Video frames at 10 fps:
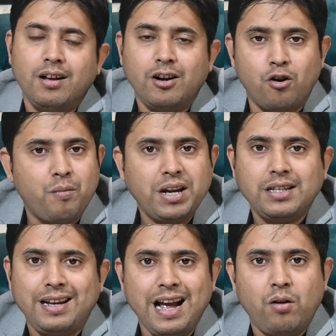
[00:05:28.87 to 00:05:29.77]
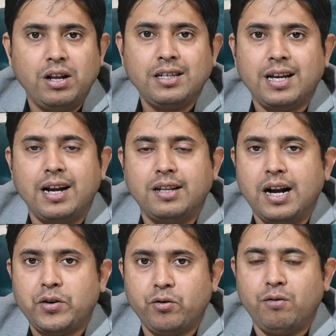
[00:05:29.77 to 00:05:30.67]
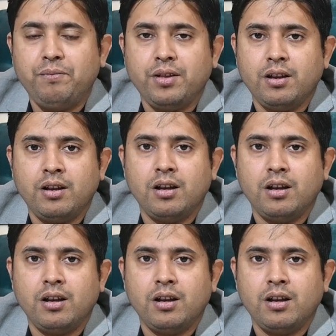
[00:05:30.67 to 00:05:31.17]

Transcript: Nobody's allowed inside that room.